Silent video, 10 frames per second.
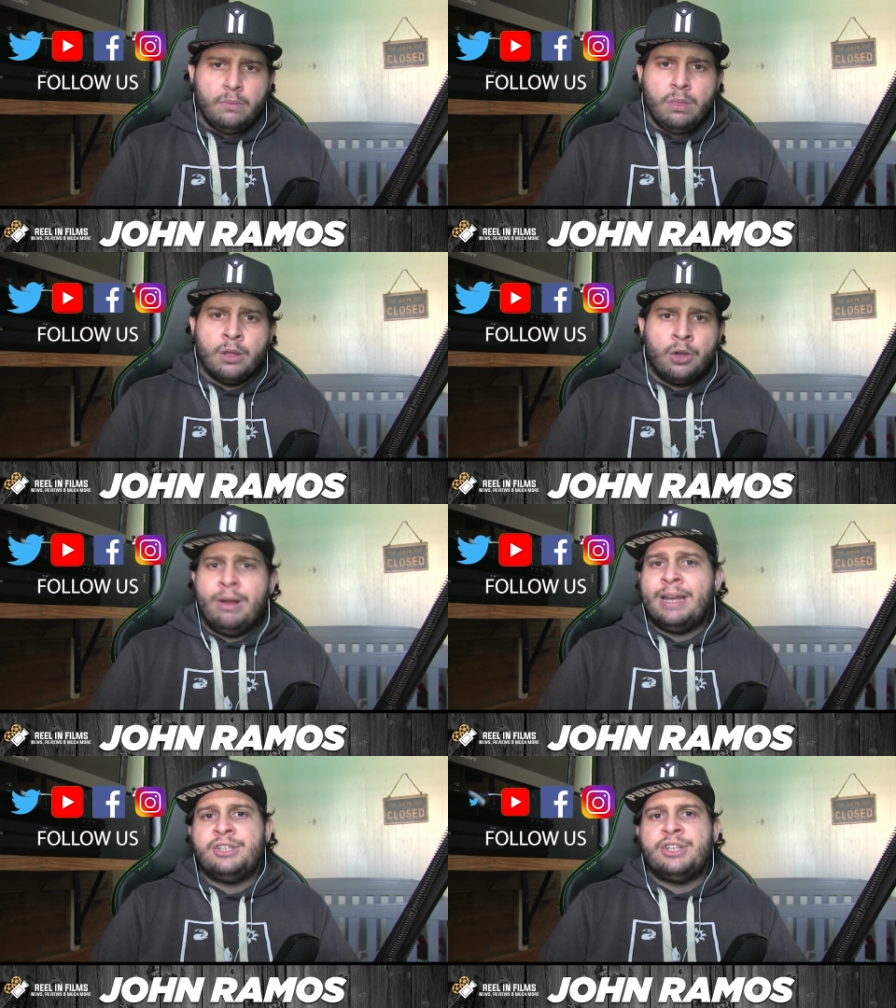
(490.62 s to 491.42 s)
Go
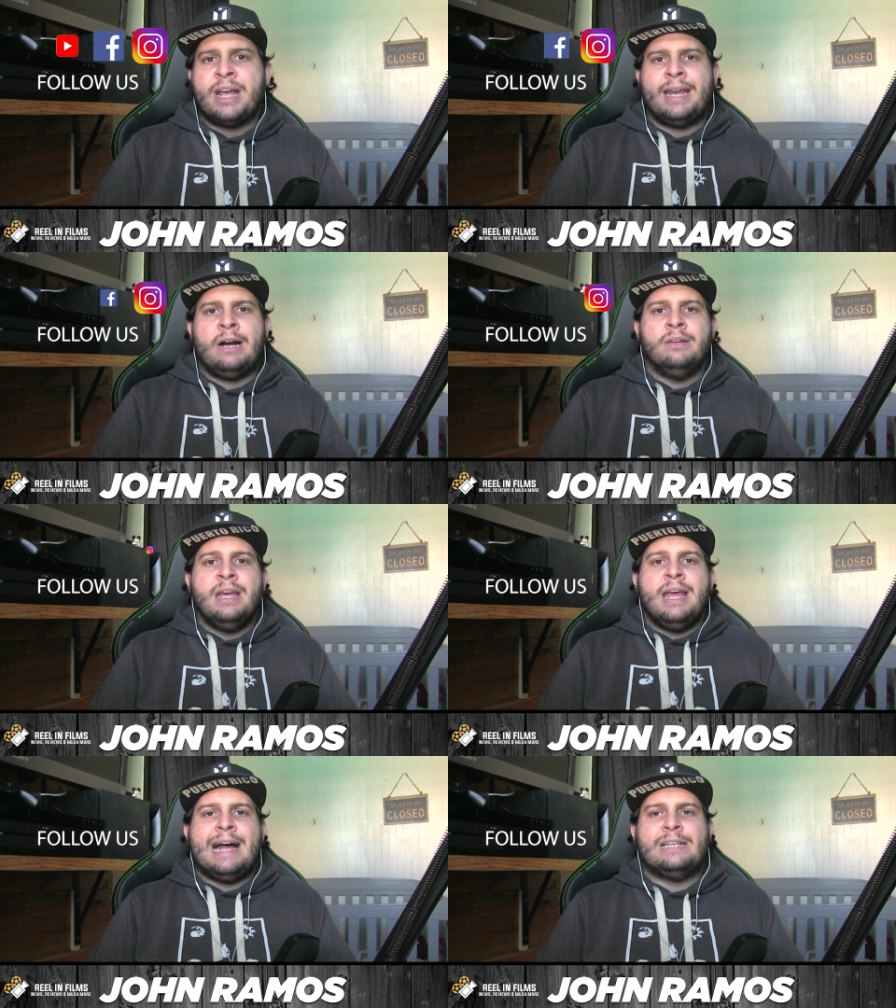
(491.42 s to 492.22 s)
ahead and check it out
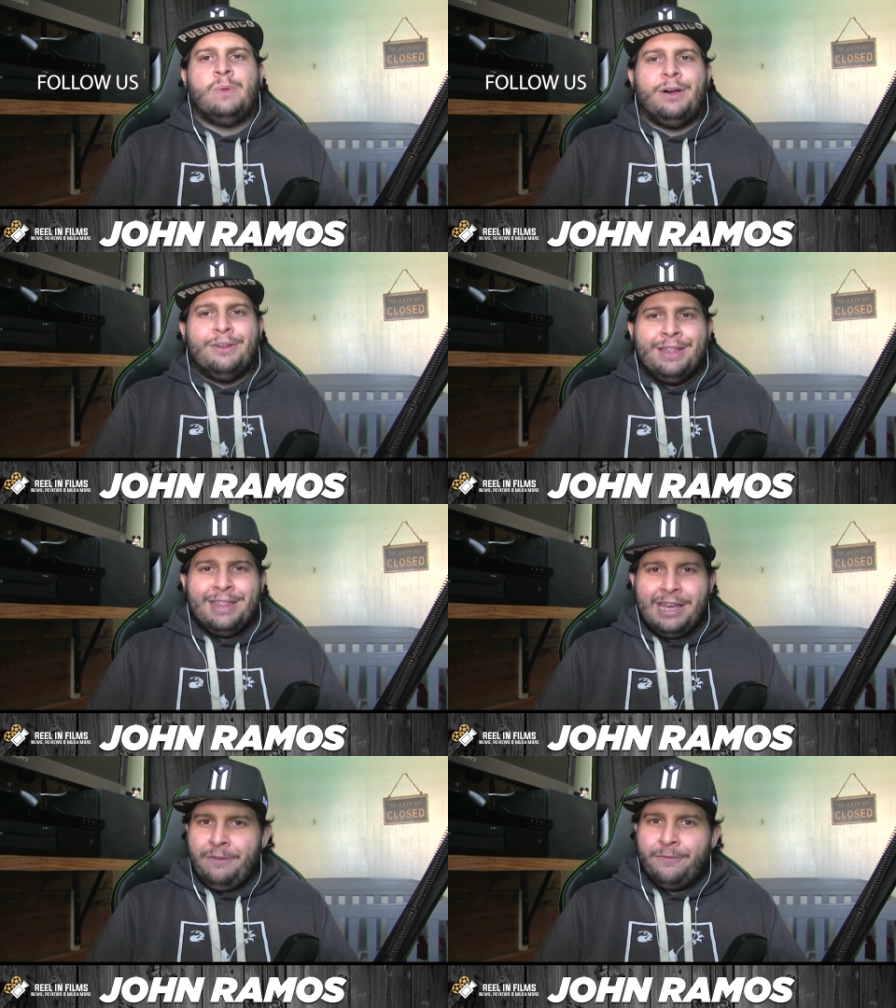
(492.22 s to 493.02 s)
as well.
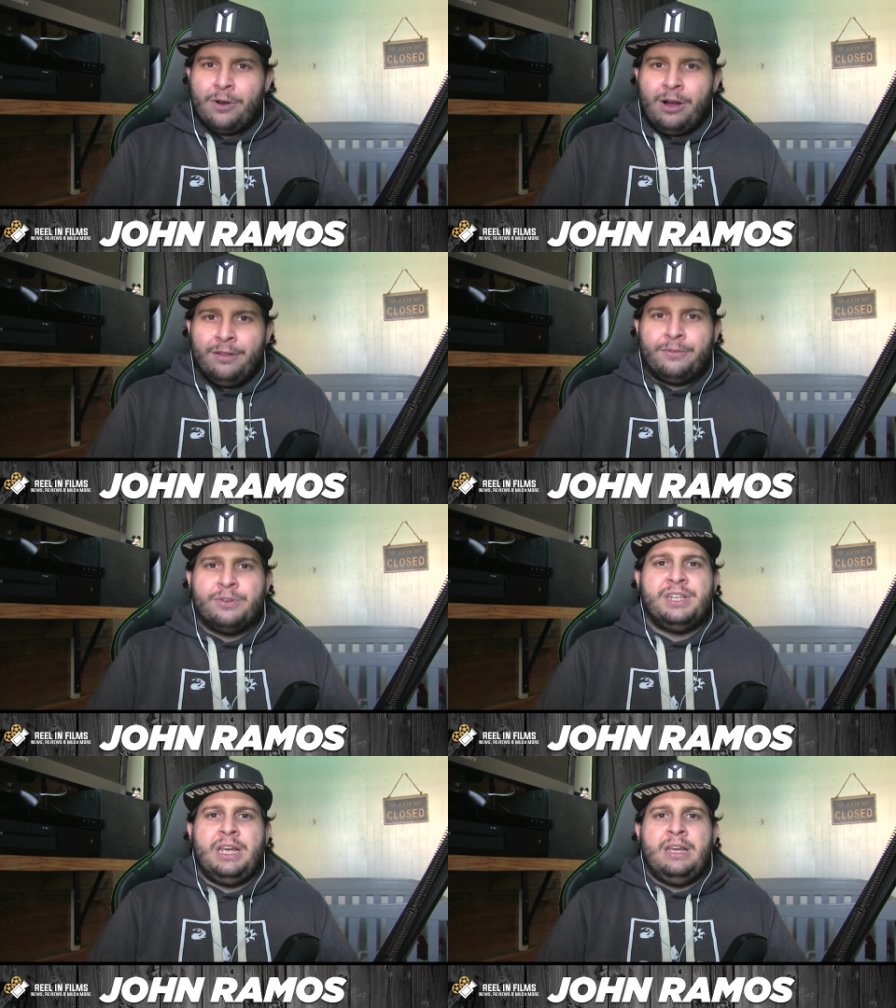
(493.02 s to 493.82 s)
Thank you for all for
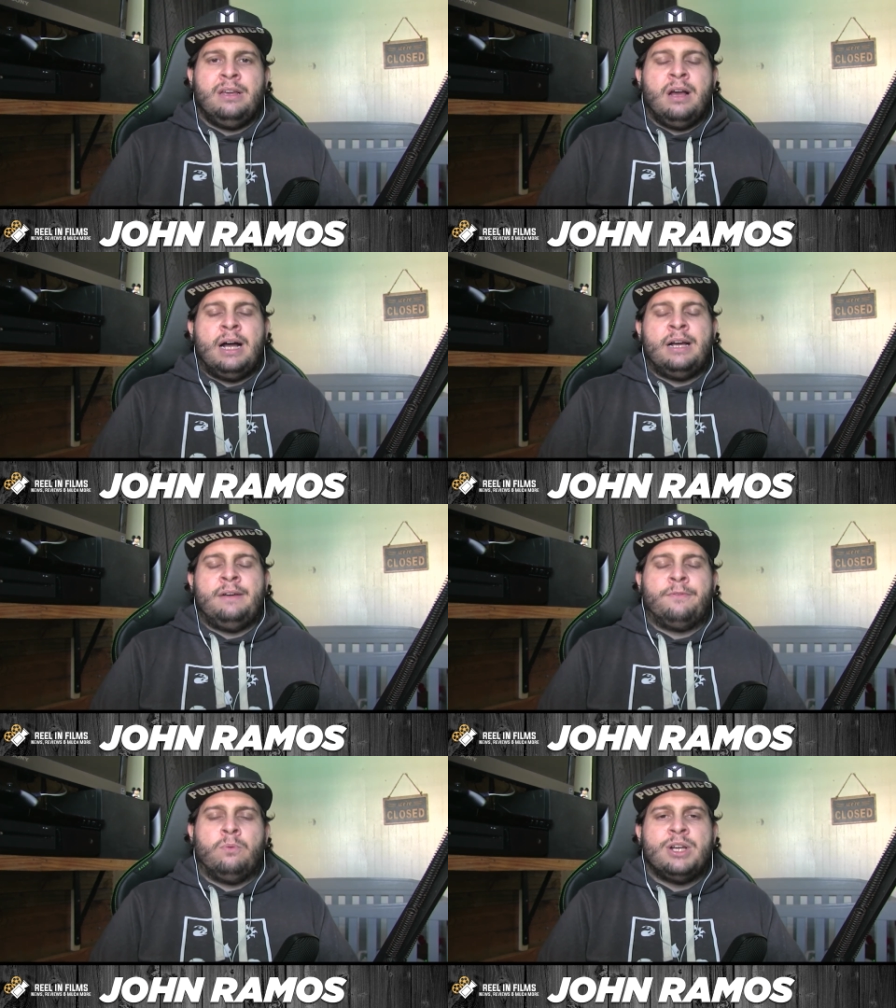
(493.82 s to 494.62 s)
seeing uh
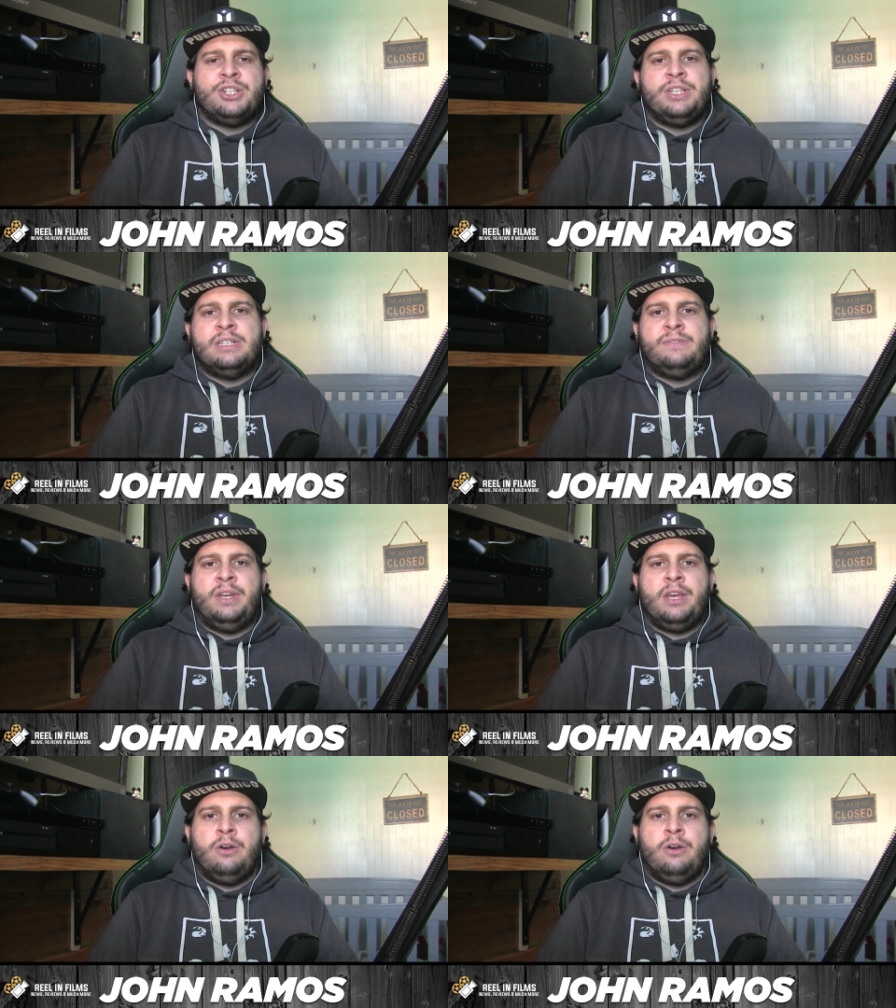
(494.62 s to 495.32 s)
for watching this video.